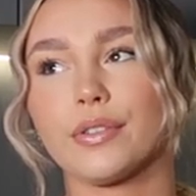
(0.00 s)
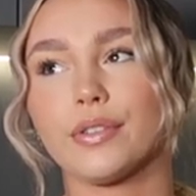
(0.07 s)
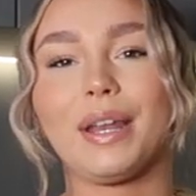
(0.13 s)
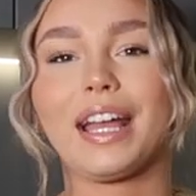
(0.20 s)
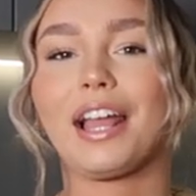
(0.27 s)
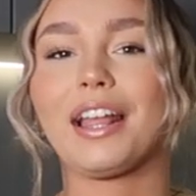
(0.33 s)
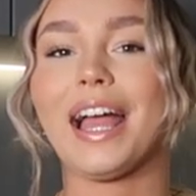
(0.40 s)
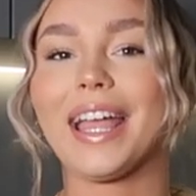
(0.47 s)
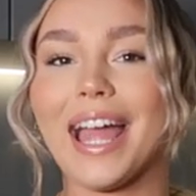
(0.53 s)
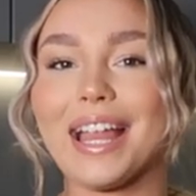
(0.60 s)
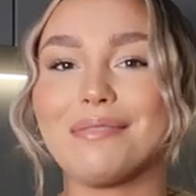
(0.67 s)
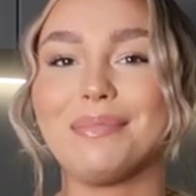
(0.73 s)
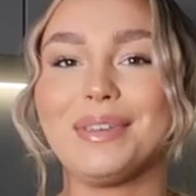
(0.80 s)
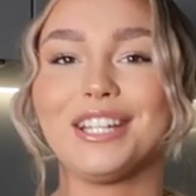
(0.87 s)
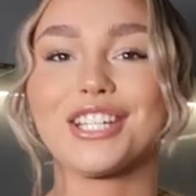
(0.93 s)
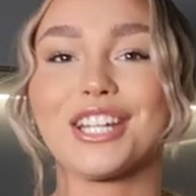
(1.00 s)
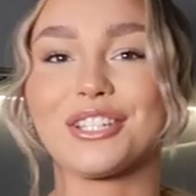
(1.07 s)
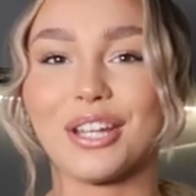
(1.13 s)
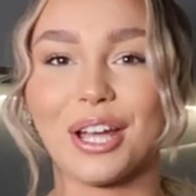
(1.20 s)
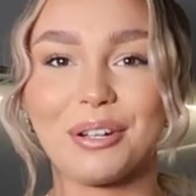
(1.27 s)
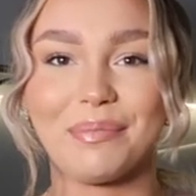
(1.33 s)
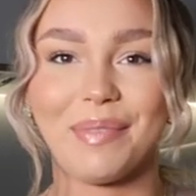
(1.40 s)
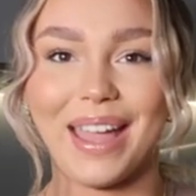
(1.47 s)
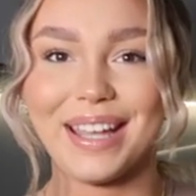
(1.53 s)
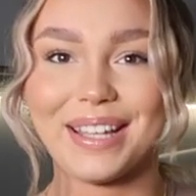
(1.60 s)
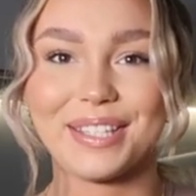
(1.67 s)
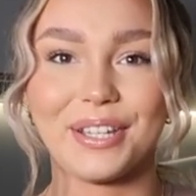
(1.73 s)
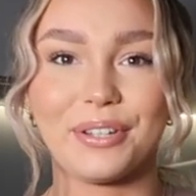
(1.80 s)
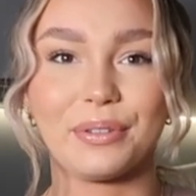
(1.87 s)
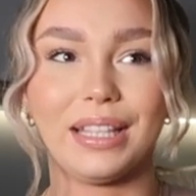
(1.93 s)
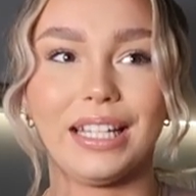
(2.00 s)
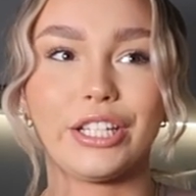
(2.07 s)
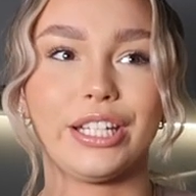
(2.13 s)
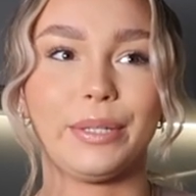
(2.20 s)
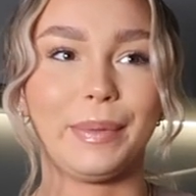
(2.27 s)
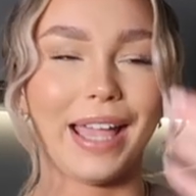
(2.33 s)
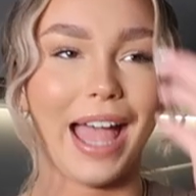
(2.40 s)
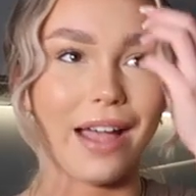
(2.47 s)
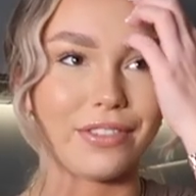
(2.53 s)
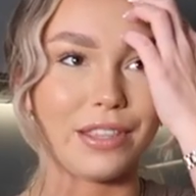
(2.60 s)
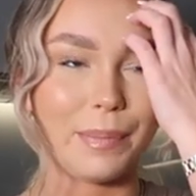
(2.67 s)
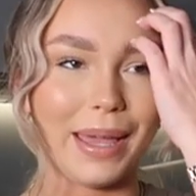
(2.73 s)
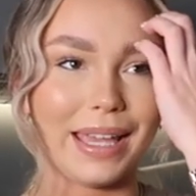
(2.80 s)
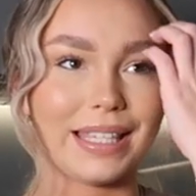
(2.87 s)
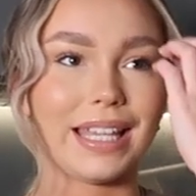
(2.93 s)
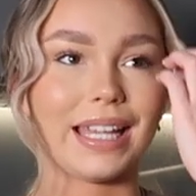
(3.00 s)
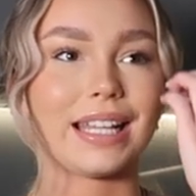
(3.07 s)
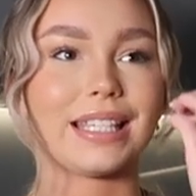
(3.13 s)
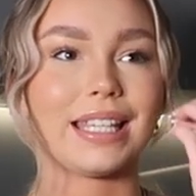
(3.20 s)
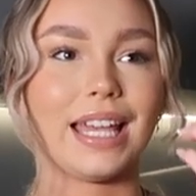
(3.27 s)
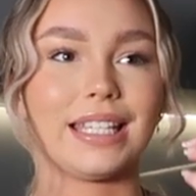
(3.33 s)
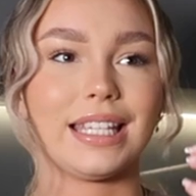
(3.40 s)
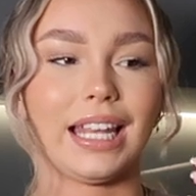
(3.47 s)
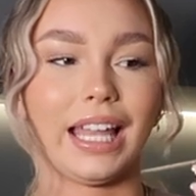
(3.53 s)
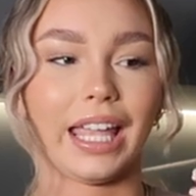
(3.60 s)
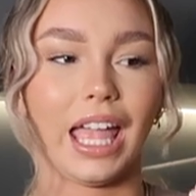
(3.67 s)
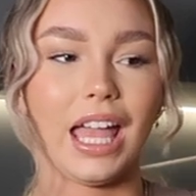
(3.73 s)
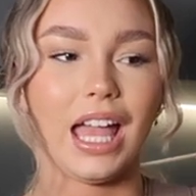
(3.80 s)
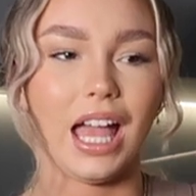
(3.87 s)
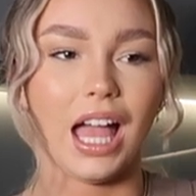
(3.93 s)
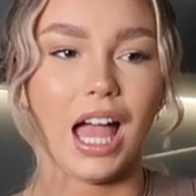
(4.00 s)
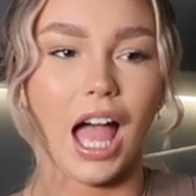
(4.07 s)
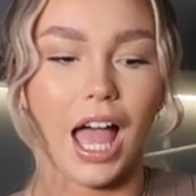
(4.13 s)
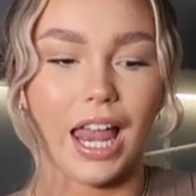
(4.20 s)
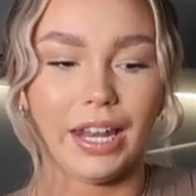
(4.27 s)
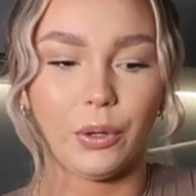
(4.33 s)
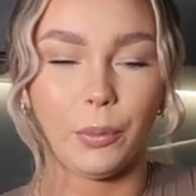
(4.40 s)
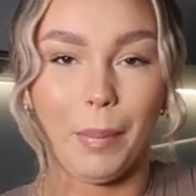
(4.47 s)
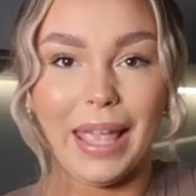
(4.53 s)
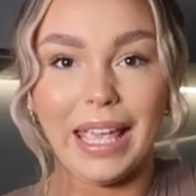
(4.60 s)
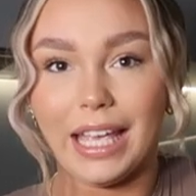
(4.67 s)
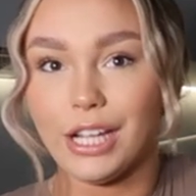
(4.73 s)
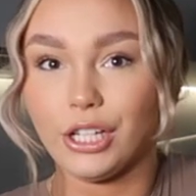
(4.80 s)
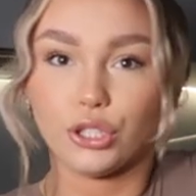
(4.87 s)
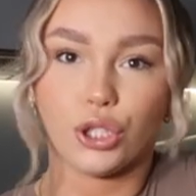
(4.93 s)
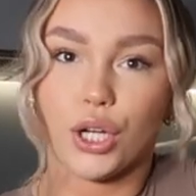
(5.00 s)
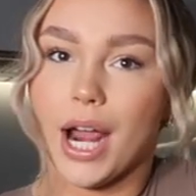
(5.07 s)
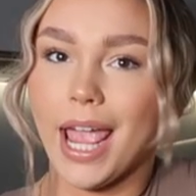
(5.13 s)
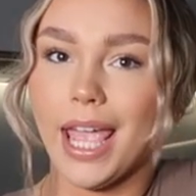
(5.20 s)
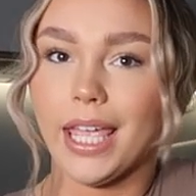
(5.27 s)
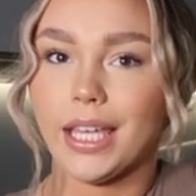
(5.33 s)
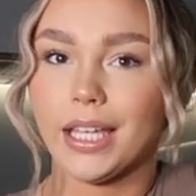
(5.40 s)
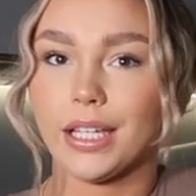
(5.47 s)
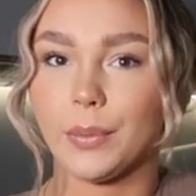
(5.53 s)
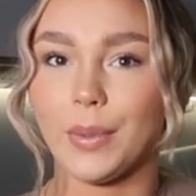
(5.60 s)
But like, again, me and John don't bake, so literally we have the basics, as in like a little baking tray.